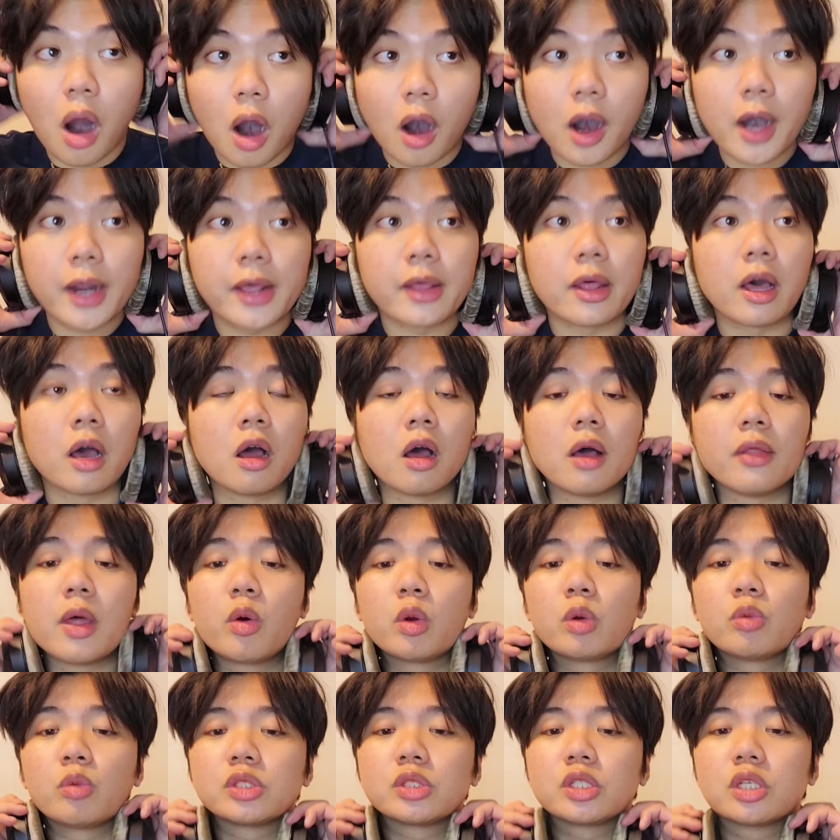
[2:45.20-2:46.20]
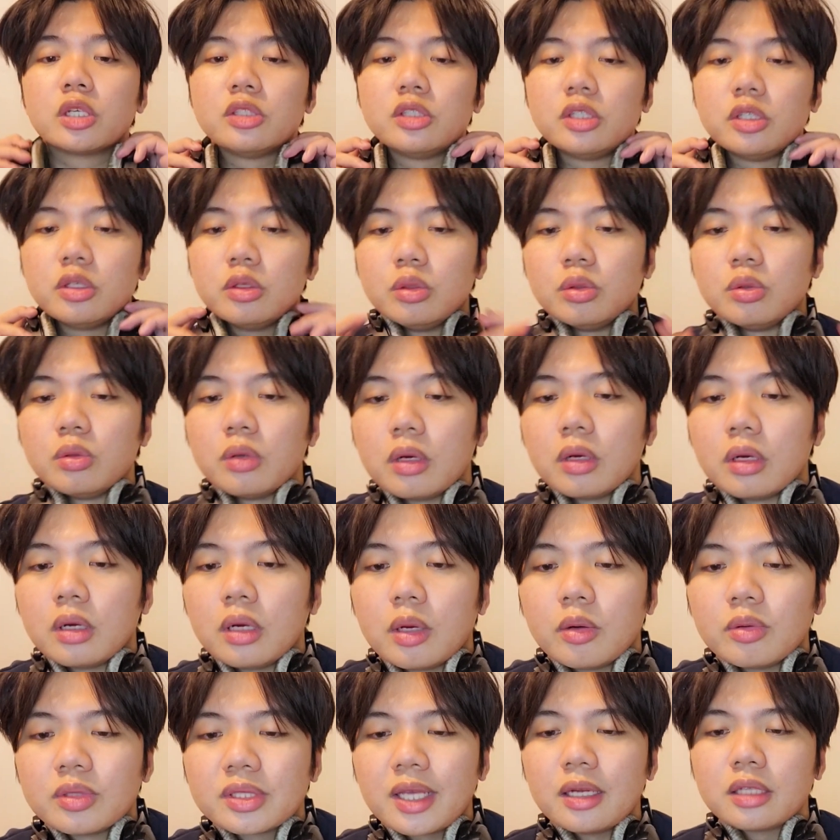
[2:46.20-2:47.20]
Alright, that one was good too.
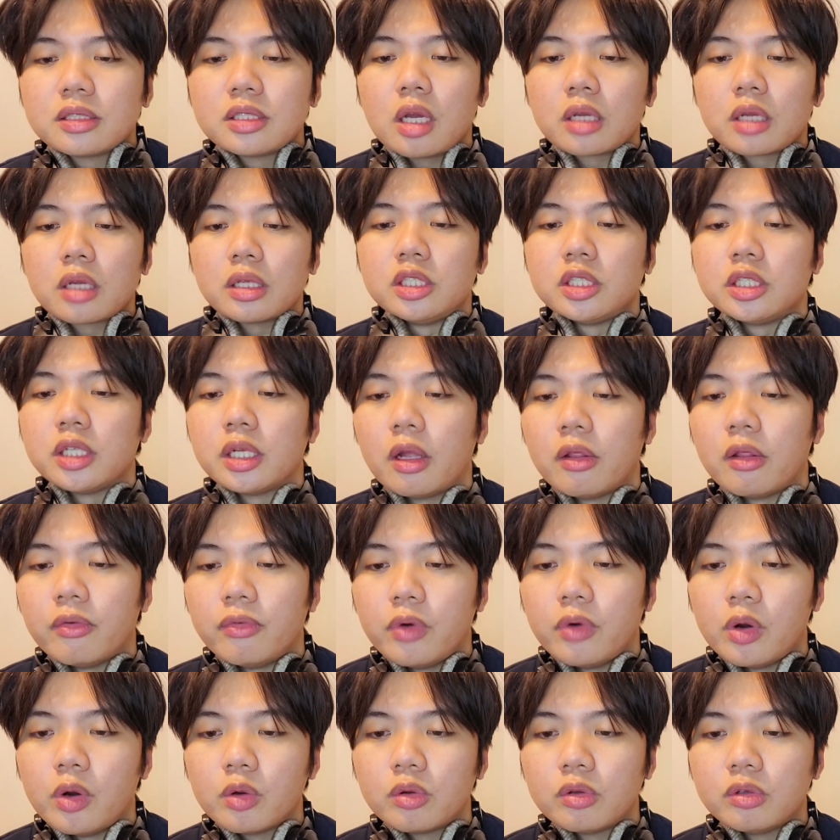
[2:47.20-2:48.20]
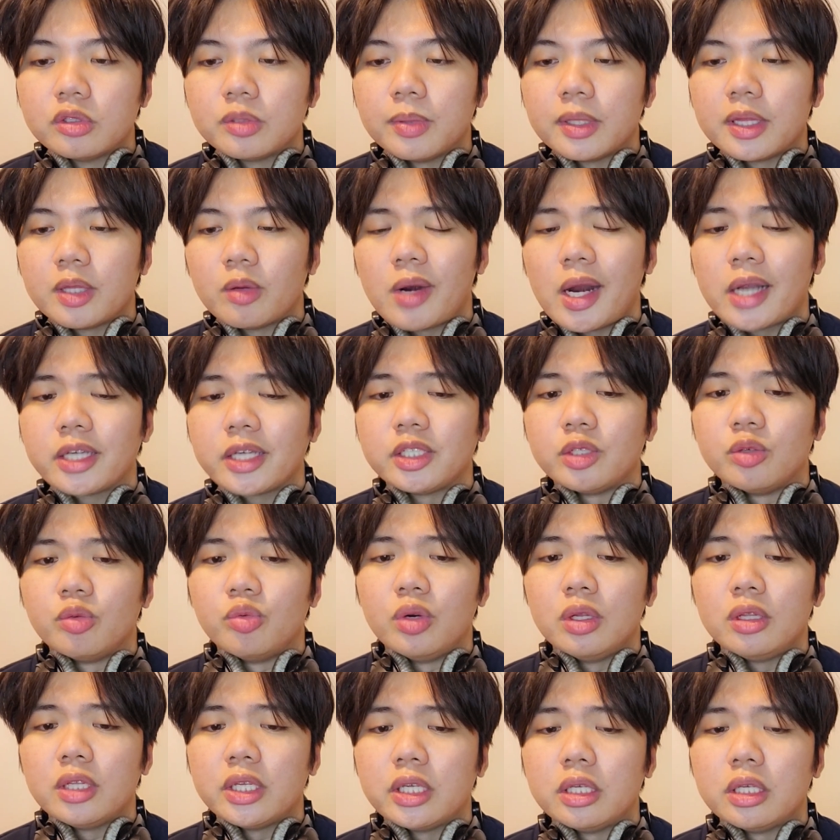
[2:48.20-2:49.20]
I was kind of talking shit on the vocals, but they were actually really